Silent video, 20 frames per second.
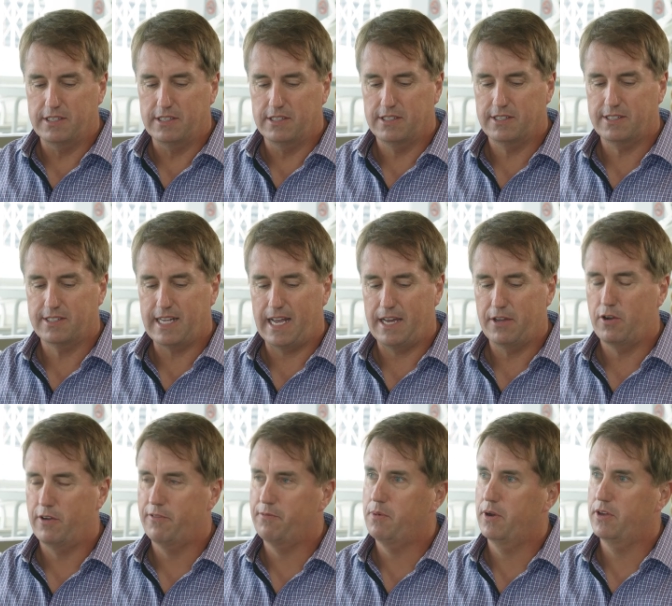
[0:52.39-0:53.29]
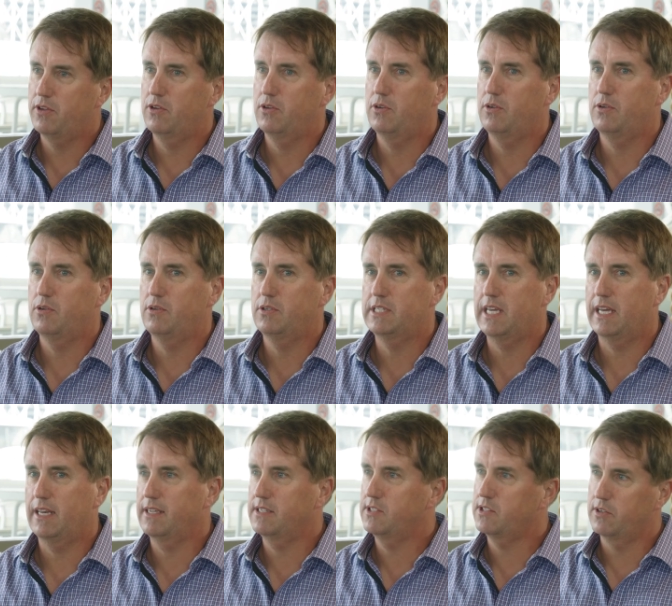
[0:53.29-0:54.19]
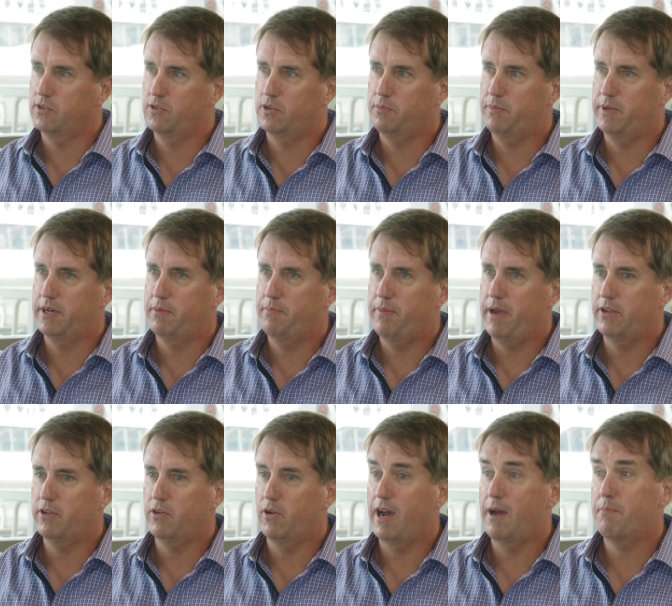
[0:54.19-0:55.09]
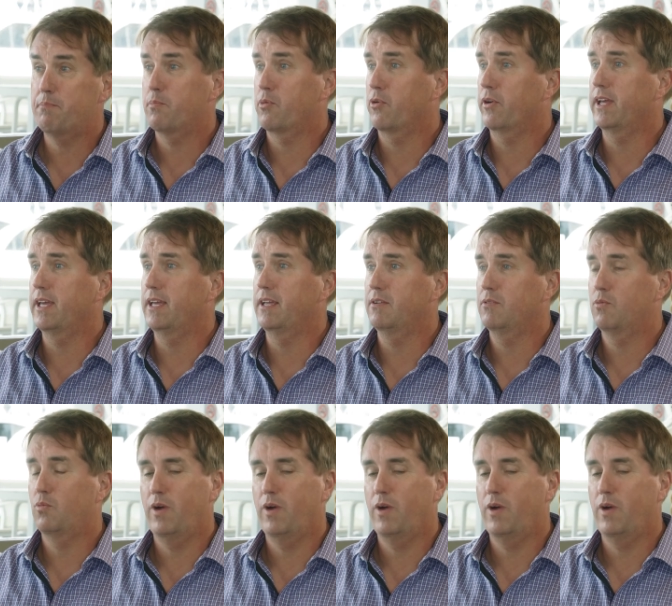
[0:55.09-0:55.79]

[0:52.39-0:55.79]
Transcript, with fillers: is start off by you telling us a little bit about your upbringing